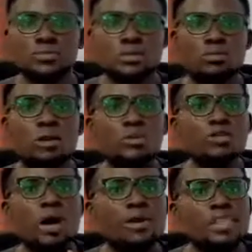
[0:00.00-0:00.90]
Maybe
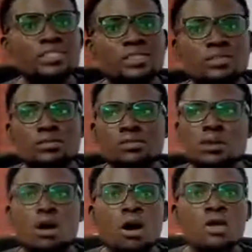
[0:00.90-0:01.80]
you are
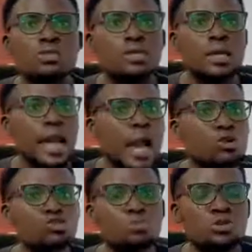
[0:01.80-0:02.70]
writing on
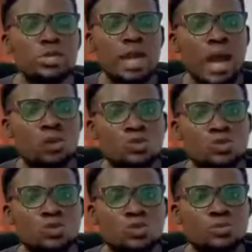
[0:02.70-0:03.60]
how to build a
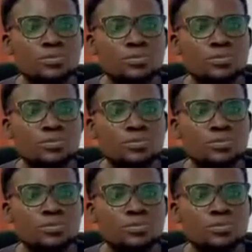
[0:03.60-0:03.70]
house.